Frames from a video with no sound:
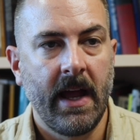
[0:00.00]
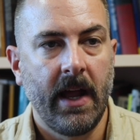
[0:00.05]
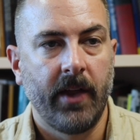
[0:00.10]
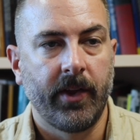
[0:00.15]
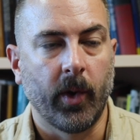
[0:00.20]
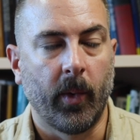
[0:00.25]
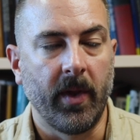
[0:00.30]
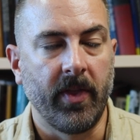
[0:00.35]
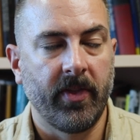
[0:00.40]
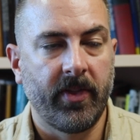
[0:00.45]

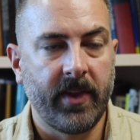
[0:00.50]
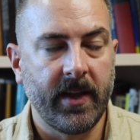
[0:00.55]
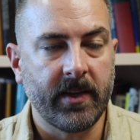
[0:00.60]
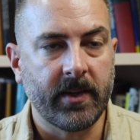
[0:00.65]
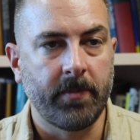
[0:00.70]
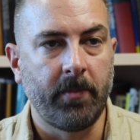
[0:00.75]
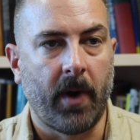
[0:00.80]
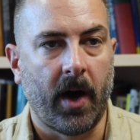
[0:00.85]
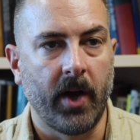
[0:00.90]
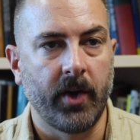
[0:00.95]
So in
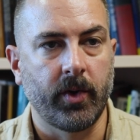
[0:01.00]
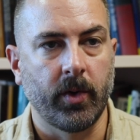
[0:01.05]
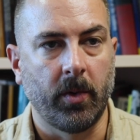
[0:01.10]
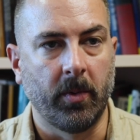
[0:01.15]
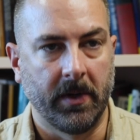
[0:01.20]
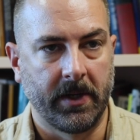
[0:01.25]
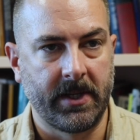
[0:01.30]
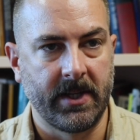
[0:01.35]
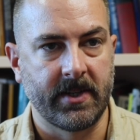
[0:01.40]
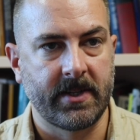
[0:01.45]
this module,
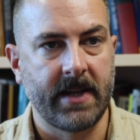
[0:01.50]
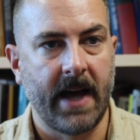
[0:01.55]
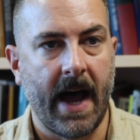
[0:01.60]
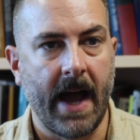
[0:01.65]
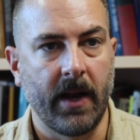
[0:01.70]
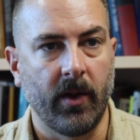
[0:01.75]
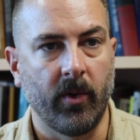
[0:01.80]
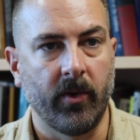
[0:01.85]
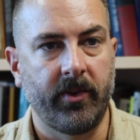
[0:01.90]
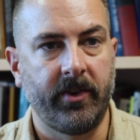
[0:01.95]
which is
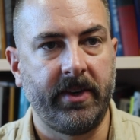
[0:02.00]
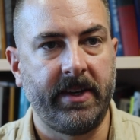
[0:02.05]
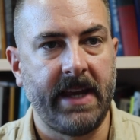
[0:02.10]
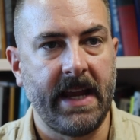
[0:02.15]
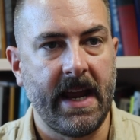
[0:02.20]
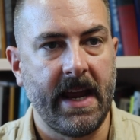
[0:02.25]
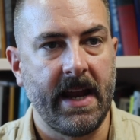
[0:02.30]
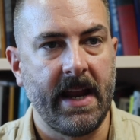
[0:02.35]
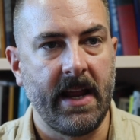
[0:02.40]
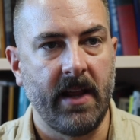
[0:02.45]
titled
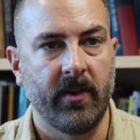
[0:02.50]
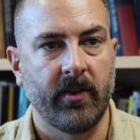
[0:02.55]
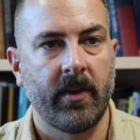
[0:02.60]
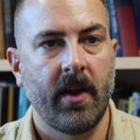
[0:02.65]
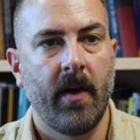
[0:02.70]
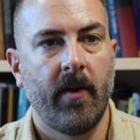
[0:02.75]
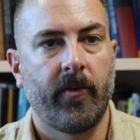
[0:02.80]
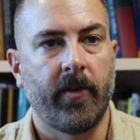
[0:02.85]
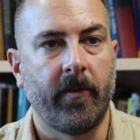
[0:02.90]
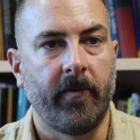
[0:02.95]
Deities
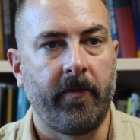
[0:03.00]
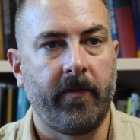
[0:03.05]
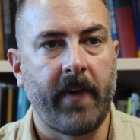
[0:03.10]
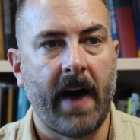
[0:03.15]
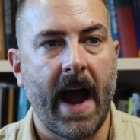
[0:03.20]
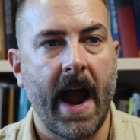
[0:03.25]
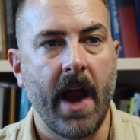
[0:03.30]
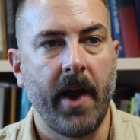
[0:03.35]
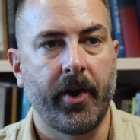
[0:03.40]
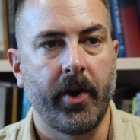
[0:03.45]
from
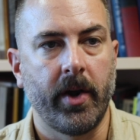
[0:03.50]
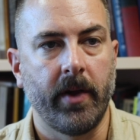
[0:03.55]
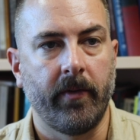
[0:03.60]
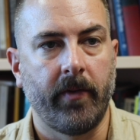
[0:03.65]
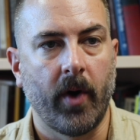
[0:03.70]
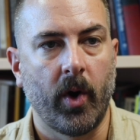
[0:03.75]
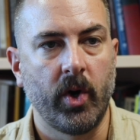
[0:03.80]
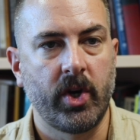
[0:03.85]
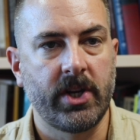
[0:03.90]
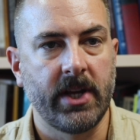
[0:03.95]
Fire to
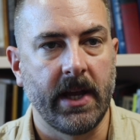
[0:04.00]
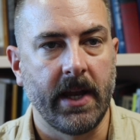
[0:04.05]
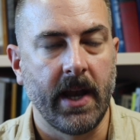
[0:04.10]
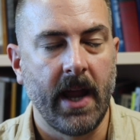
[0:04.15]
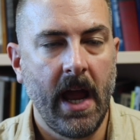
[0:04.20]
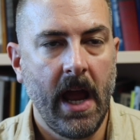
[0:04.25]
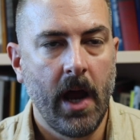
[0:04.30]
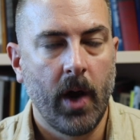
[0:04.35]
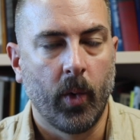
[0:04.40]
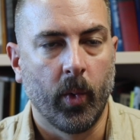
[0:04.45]

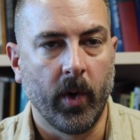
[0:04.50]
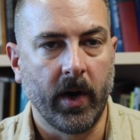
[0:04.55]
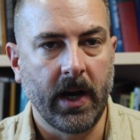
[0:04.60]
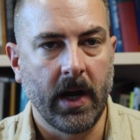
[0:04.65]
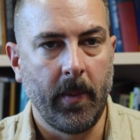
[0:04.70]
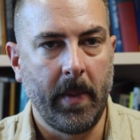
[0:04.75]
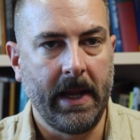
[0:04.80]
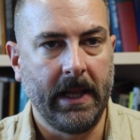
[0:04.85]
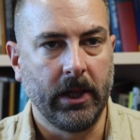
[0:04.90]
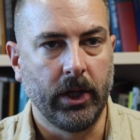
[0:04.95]
Devotion, we're
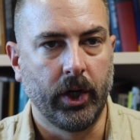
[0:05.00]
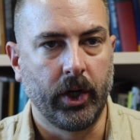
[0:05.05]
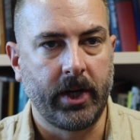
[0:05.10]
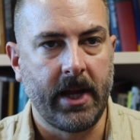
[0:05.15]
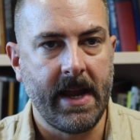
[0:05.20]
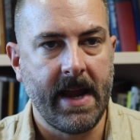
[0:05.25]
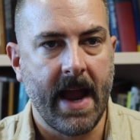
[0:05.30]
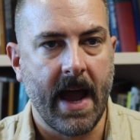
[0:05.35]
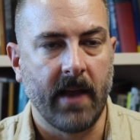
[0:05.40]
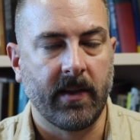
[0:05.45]
going to be
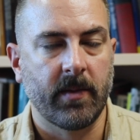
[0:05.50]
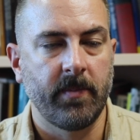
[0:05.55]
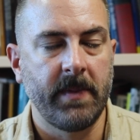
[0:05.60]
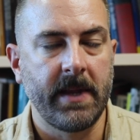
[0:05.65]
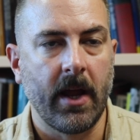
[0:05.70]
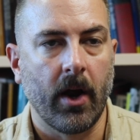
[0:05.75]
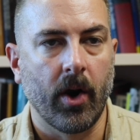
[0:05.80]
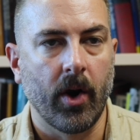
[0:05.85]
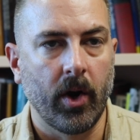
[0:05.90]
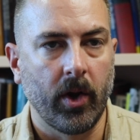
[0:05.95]
looking at some of
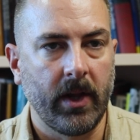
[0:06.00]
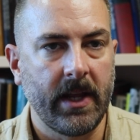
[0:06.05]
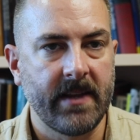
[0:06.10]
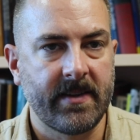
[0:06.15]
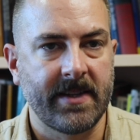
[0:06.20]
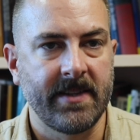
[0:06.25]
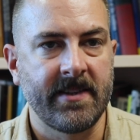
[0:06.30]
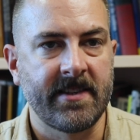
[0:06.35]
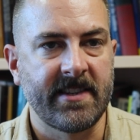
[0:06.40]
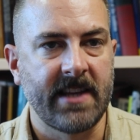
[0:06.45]
the
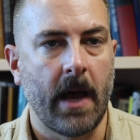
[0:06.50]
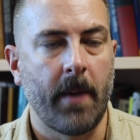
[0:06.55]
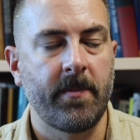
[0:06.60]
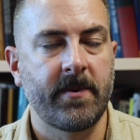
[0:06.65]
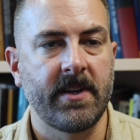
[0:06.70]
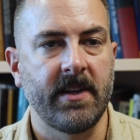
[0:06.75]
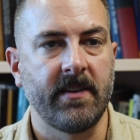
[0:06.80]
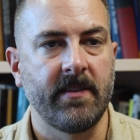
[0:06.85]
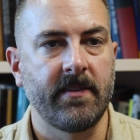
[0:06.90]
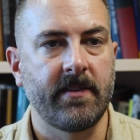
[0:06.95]
earliest
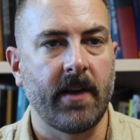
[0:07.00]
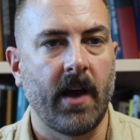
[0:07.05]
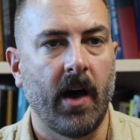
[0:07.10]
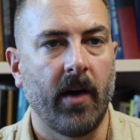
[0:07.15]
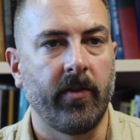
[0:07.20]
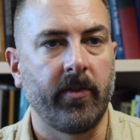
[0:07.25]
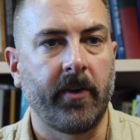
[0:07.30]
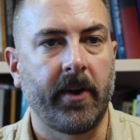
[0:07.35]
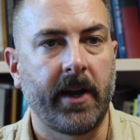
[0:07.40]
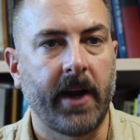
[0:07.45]
conceptions
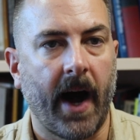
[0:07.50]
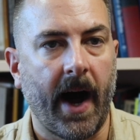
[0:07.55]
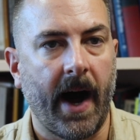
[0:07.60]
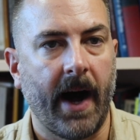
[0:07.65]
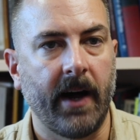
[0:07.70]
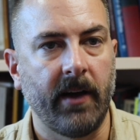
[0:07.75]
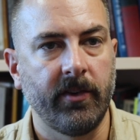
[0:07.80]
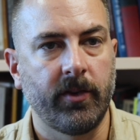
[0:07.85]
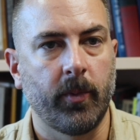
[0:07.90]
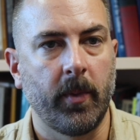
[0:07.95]
of
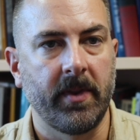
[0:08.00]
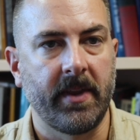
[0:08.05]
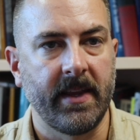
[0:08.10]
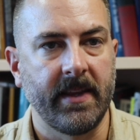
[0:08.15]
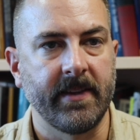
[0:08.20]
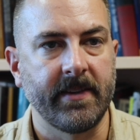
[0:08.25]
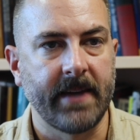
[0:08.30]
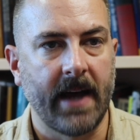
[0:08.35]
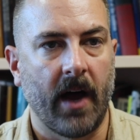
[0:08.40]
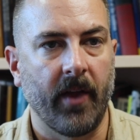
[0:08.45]
gods
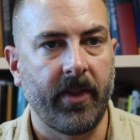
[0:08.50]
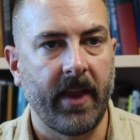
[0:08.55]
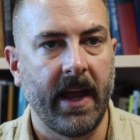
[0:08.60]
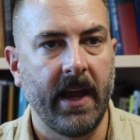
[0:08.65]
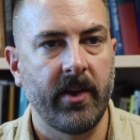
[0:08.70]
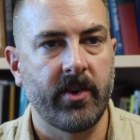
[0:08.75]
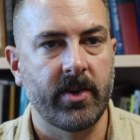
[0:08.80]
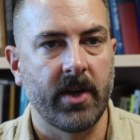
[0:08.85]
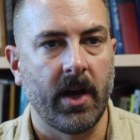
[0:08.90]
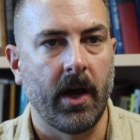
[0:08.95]
within South
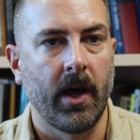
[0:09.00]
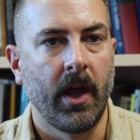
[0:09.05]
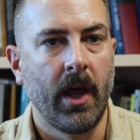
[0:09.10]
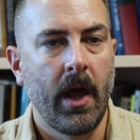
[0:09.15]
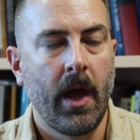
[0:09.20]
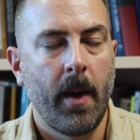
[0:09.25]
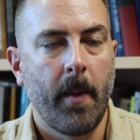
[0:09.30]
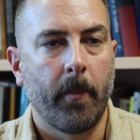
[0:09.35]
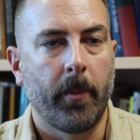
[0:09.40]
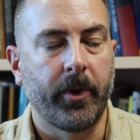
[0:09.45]
Asia,
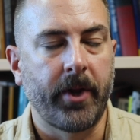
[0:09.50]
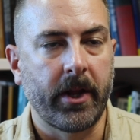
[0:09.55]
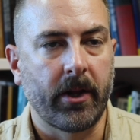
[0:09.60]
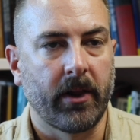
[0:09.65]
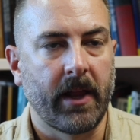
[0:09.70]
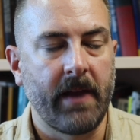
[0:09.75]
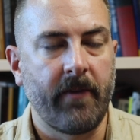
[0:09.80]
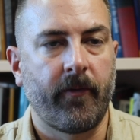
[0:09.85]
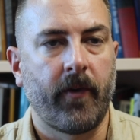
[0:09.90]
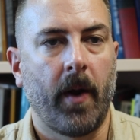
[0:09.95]

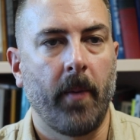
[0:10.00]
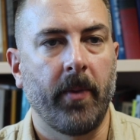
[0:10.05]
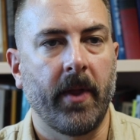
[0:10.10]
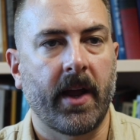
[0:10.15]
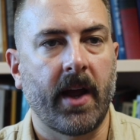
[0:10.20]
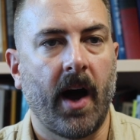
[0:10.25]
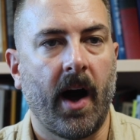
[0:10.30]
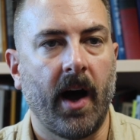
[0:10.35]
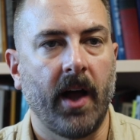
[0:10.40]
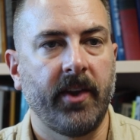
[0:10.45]
particularly from the
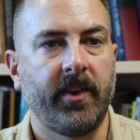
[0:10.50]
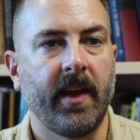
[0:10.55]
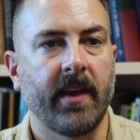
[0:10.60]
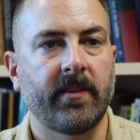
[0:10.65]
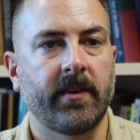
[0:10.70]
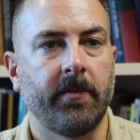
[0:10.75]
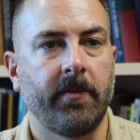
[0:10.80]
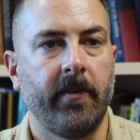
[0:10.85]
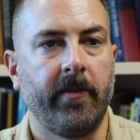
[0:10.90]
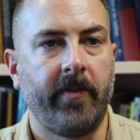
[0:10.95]

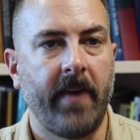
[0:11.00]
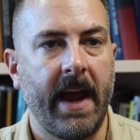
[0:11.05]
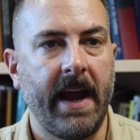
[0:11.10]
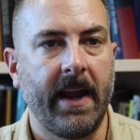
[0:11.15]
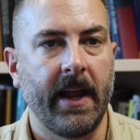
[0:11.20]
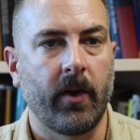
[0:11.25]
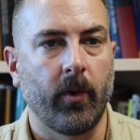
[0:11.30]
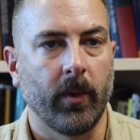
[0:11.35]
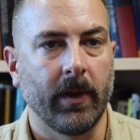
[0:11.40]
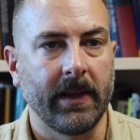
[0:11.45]
context of the
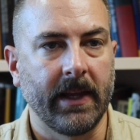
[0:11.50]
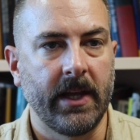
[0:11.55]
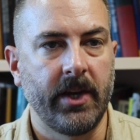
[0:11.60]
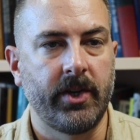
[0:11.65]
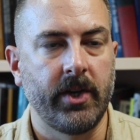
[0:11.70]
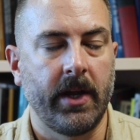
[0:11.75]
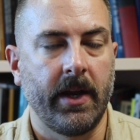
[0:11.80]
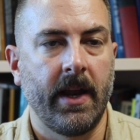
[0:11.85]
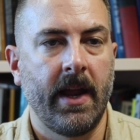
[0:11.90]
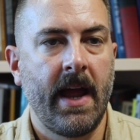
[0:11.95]
Vedic
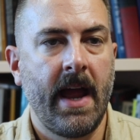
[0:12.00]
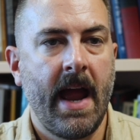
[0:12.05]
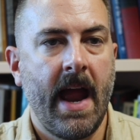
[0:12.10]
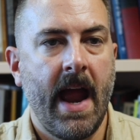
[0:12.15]
religion.